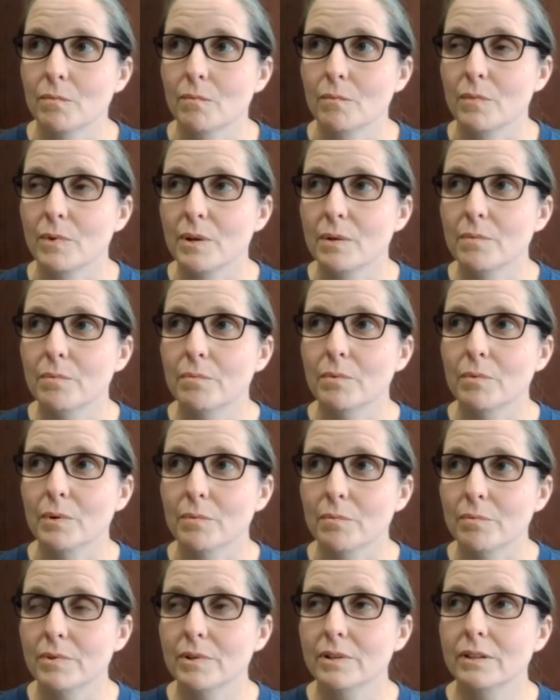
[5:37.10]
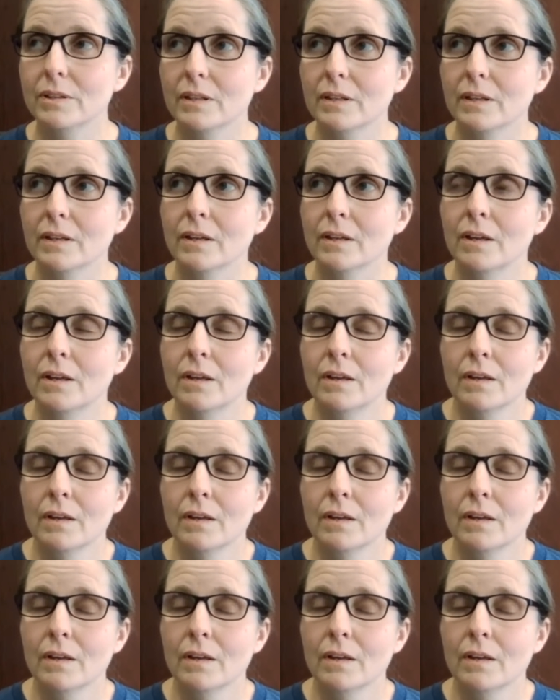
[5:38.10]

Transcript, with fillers: We were really,